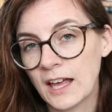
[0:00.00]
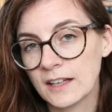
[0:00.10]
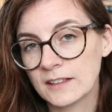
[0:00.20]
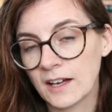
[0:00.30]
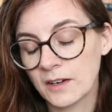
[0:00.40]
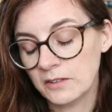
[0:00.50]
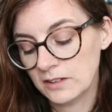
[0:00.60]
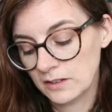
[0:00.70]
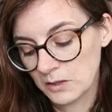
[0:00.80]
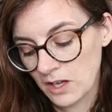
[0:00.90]
and I
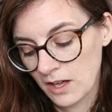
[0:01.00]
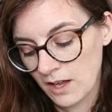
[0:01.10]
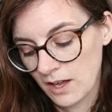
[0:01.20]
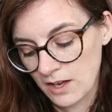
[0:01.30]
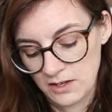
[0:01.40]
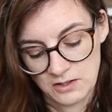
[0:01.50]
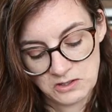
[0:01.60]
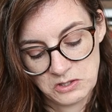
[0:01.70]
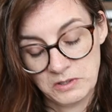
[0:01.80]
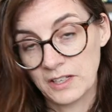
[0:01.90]
will
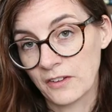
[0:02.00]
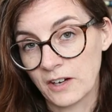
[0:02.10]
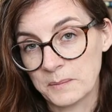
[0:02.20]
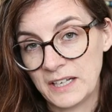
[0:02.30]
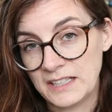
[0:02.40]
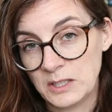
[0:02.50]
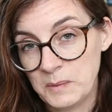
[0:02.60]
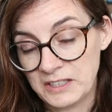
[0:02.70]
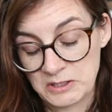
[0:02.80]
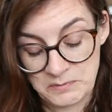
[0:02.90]
do another update in a
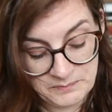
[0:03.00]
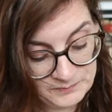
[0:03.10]
bit.